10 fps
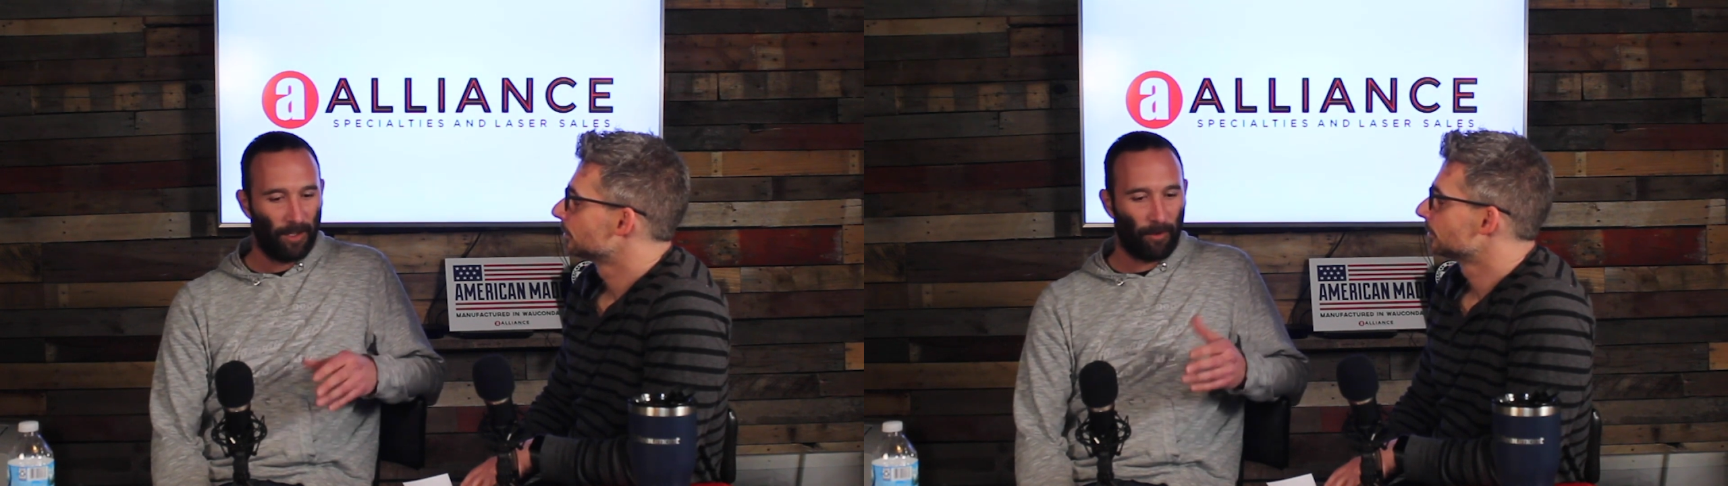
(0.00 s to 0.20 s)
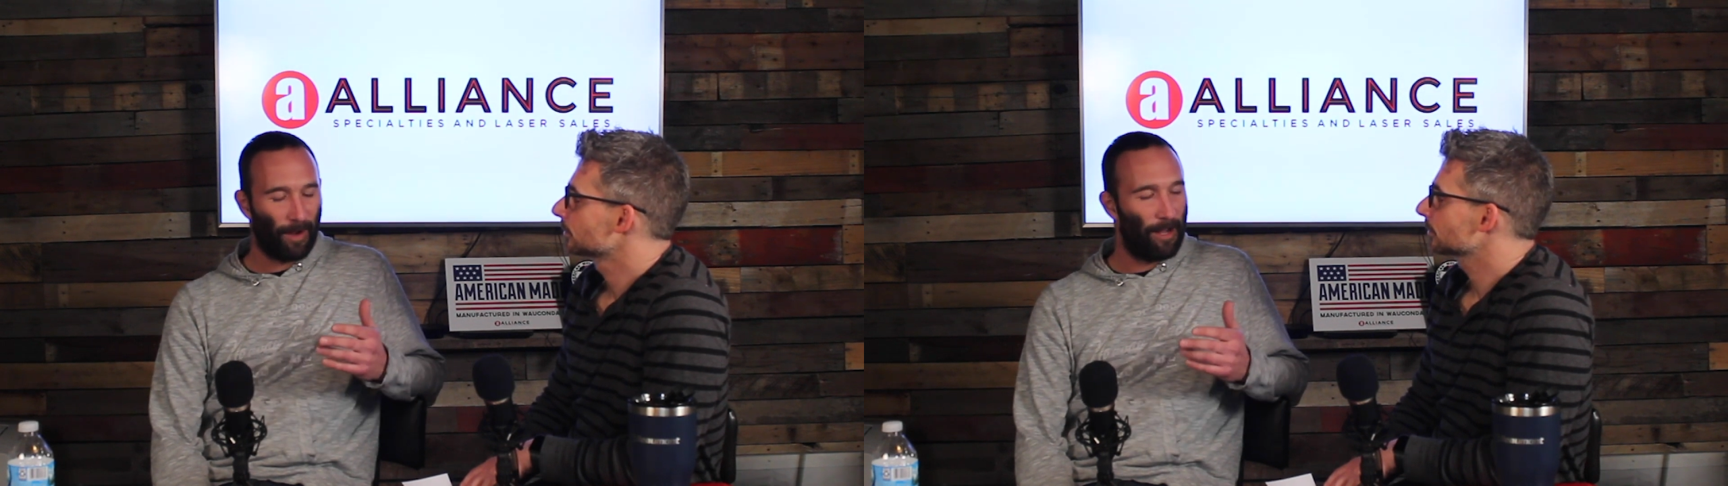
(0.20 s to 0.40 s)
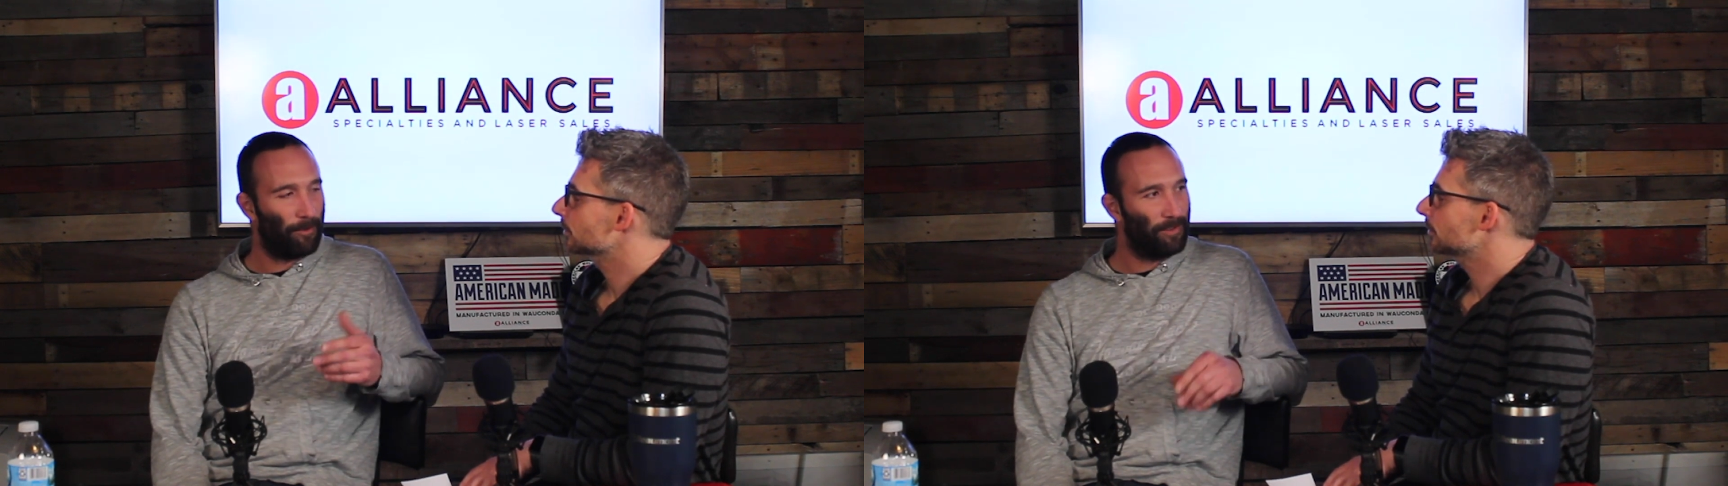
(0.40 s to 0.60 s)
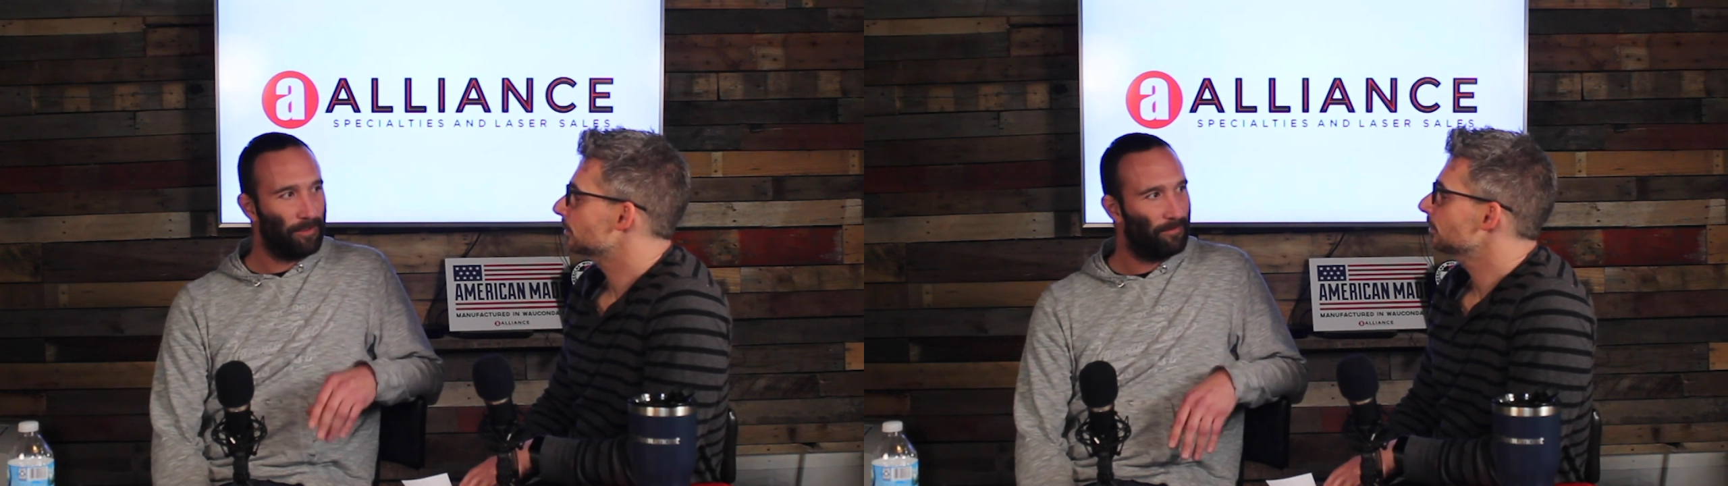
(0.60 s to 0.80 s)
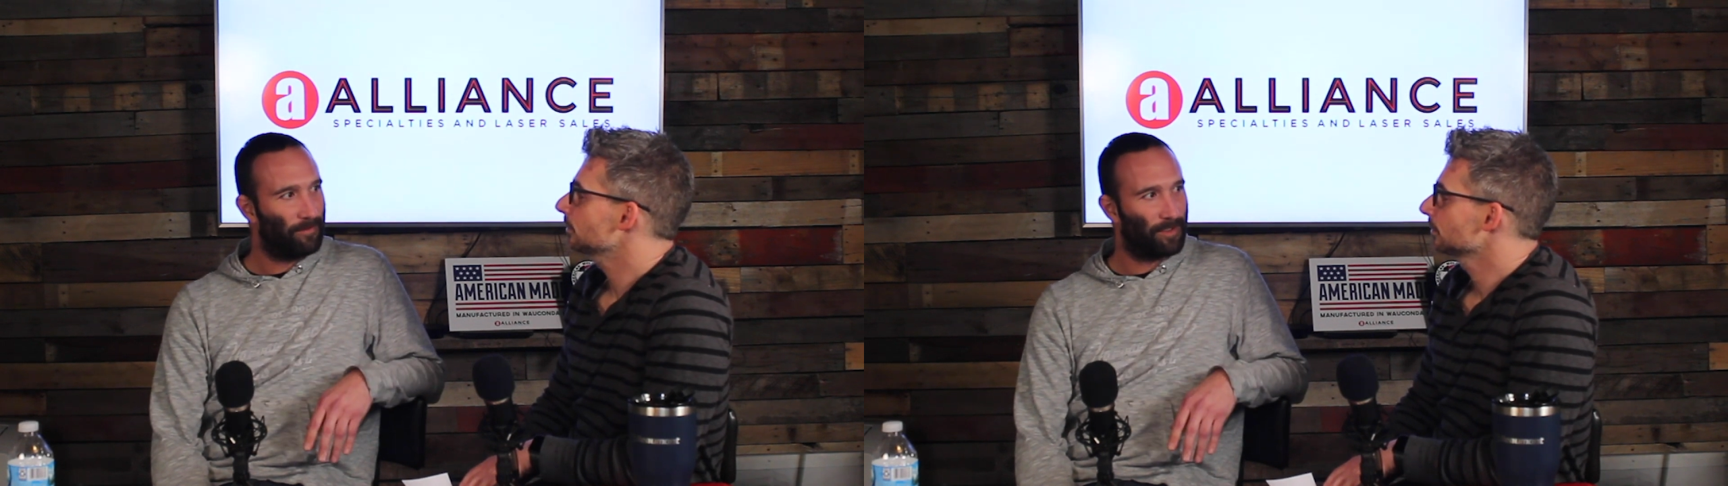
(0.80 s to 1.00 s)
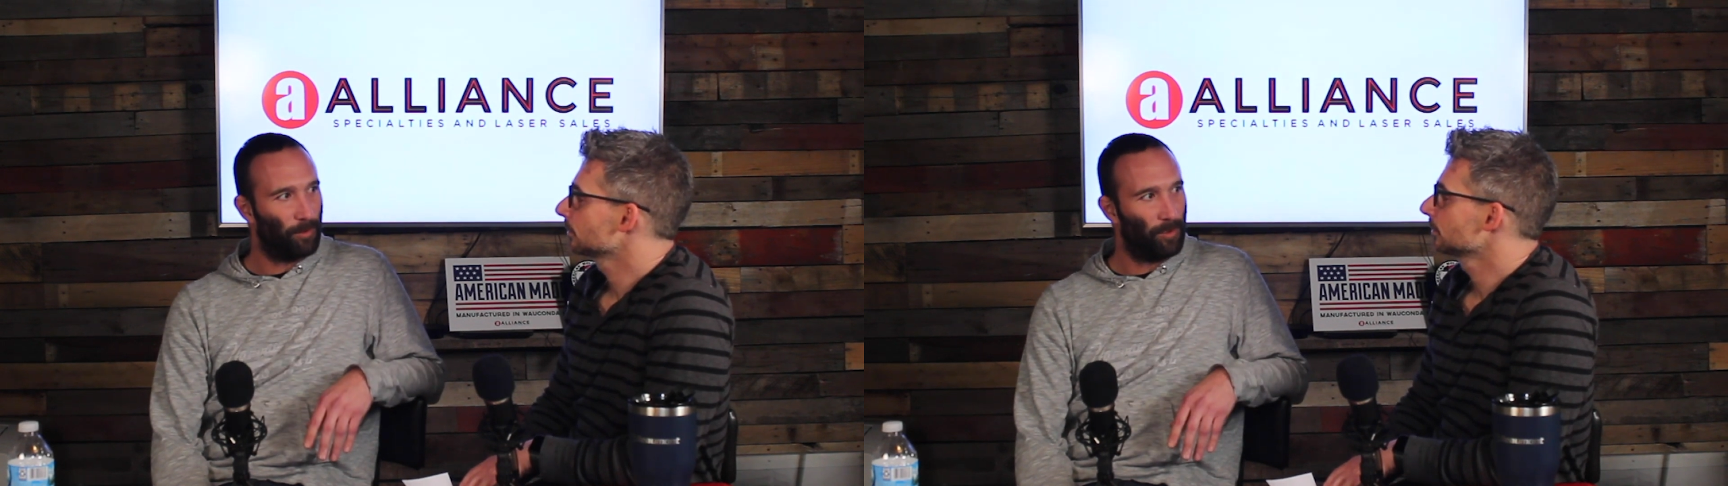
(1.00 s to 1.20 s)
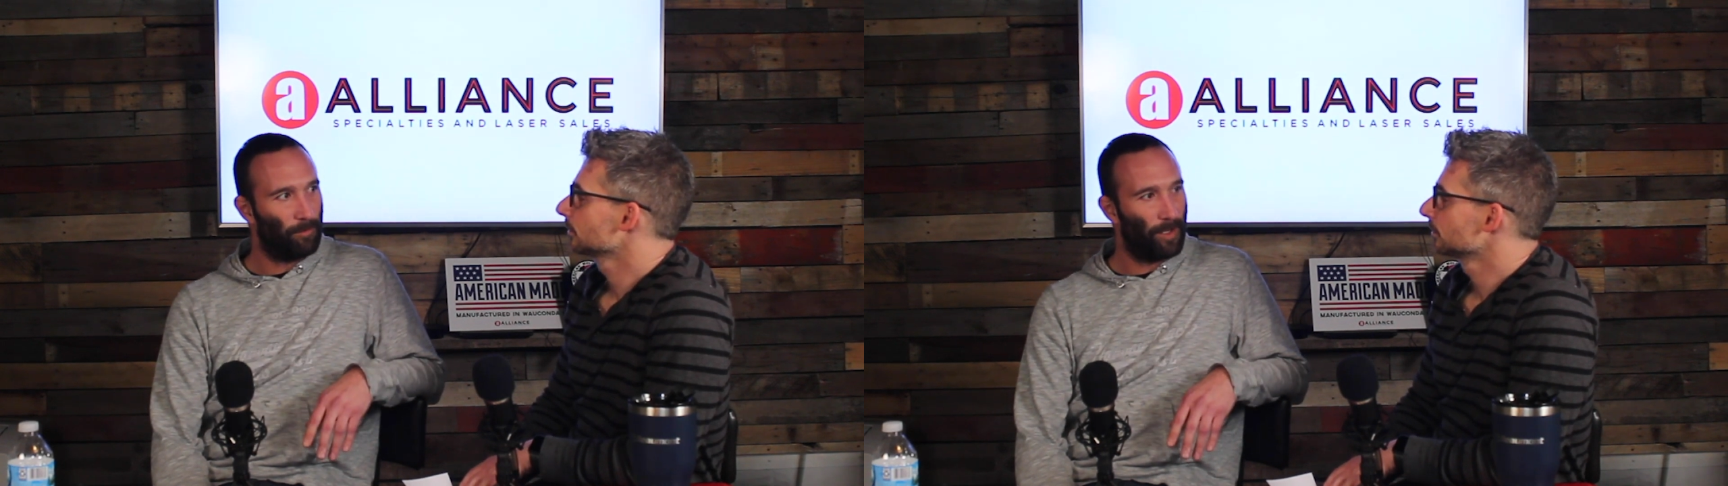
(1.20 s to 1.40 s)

around school and